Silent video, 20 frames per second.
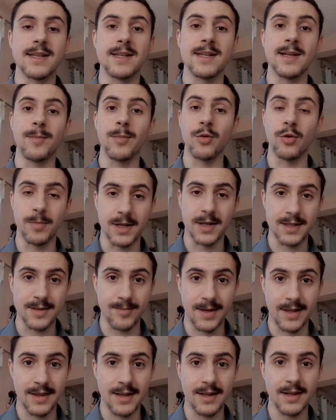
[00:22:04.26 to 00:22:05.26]
the double robust
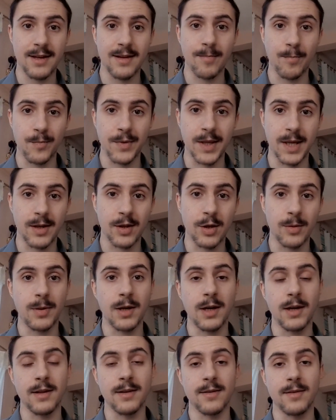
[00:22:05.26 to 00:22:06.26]
method that
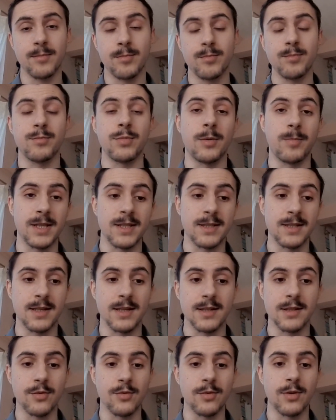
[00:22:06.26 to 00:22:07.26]
combines propensity
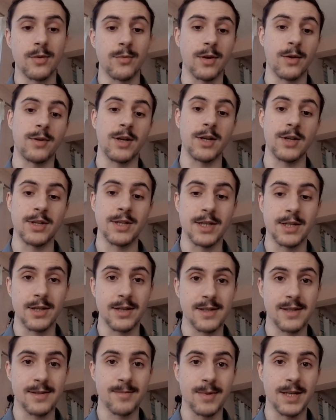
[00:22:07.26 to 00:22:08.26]
score and regression
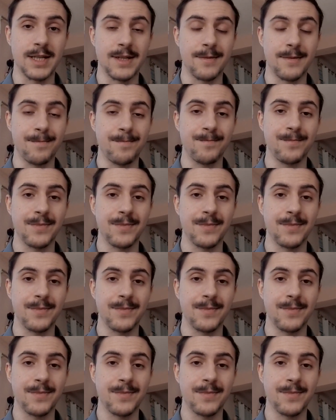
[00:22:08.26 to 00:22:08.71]
adjustment.